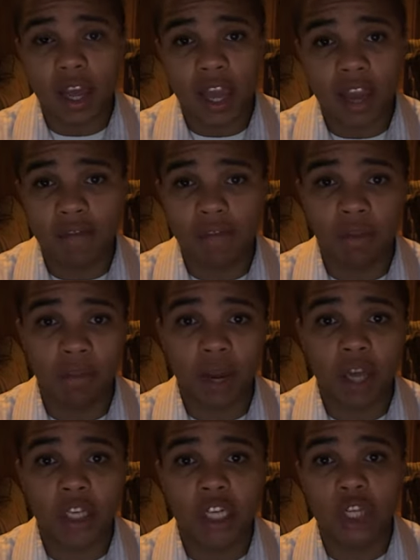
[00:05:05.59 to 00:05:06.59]
If
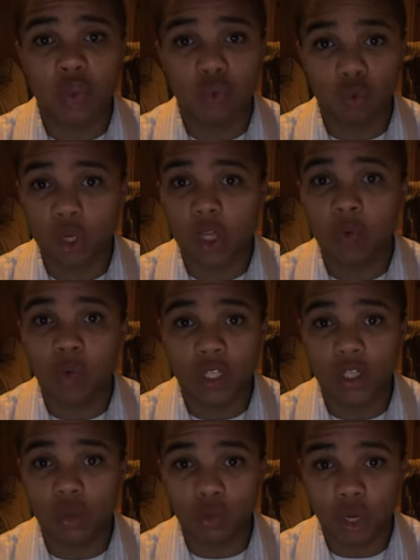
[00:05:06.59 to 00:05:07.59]
LeBron James really wants
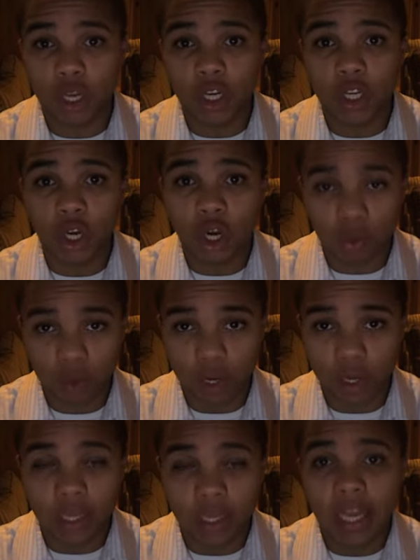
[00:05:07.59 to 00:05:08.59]
to win a
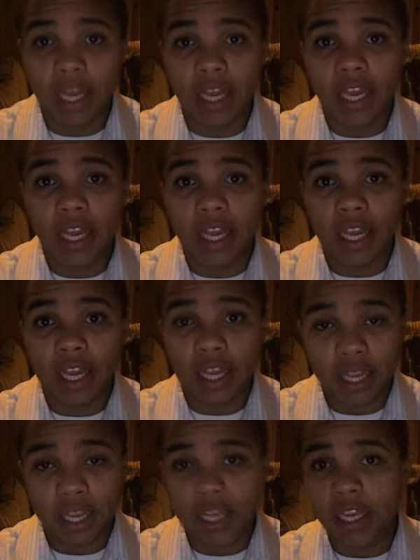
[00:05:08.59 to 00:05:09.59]
ring,
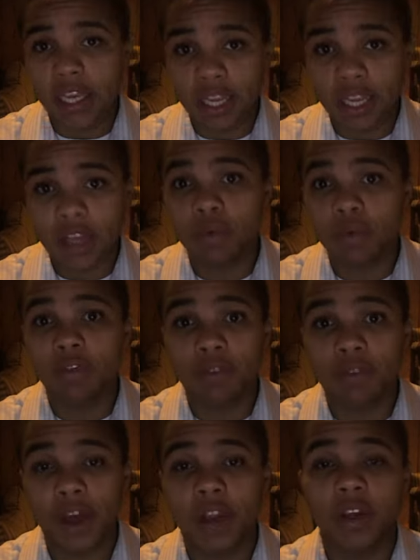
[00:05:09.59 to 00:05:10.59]
he will
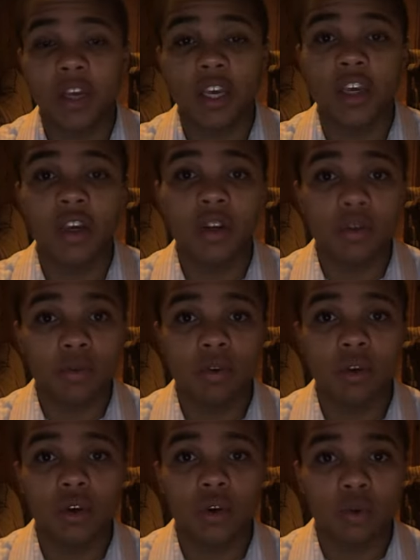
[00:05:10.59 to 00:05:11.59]

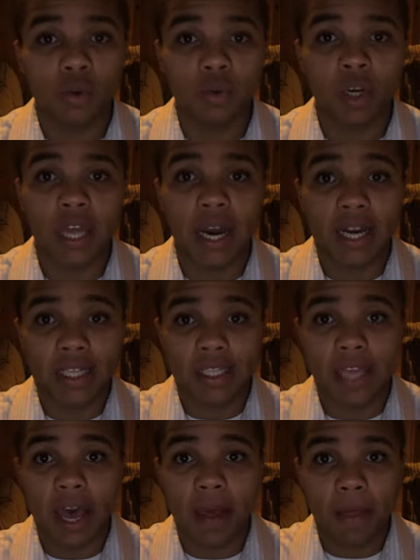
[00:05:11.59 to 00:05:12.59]
realize
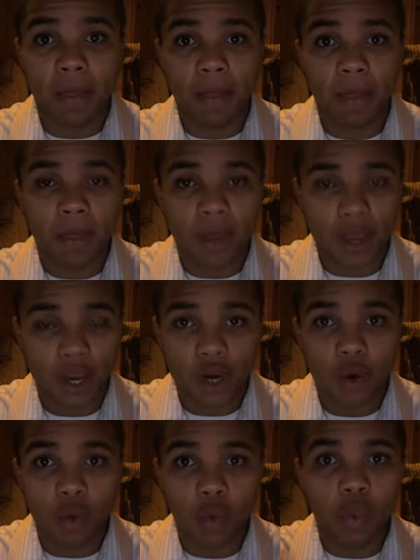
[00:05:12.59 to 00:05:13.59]
that, you
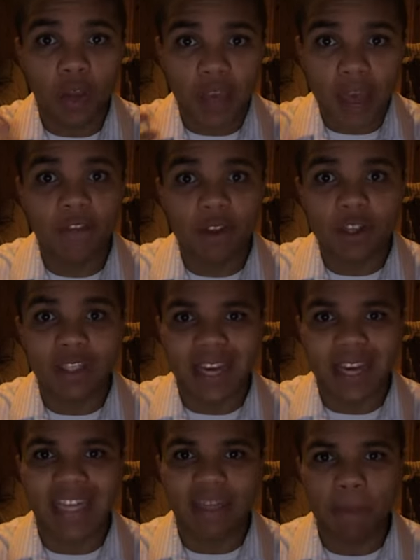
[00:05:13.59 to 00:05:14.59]
know, the Cavaliers
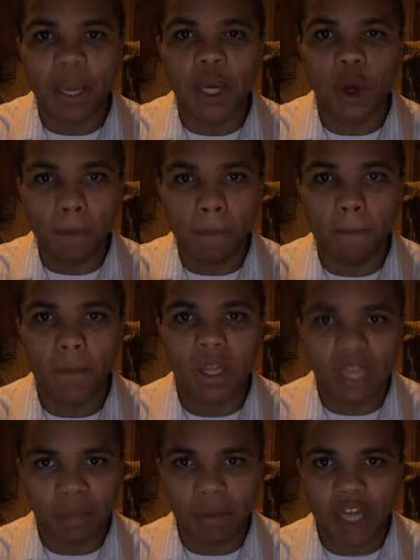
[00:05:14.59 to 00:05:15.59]
cannot depend on
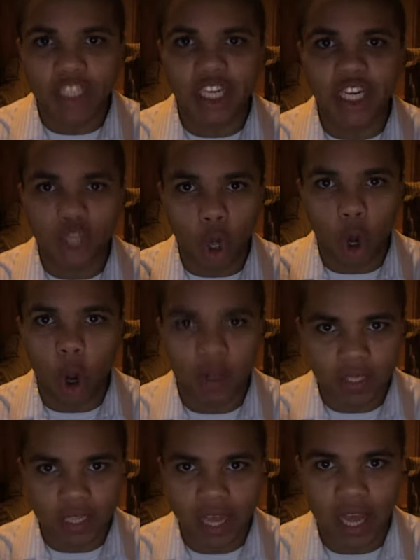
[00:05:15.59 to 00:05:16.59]
LeBron James all the
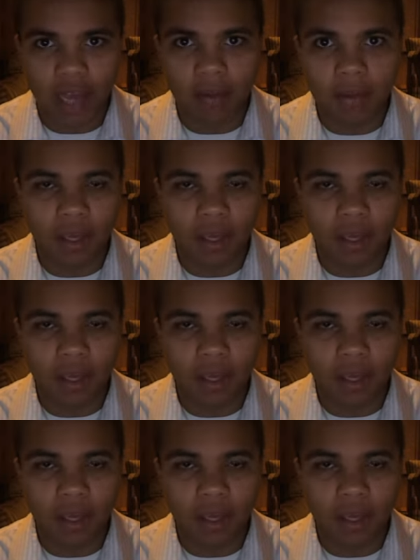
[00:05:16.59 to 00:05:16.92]
time.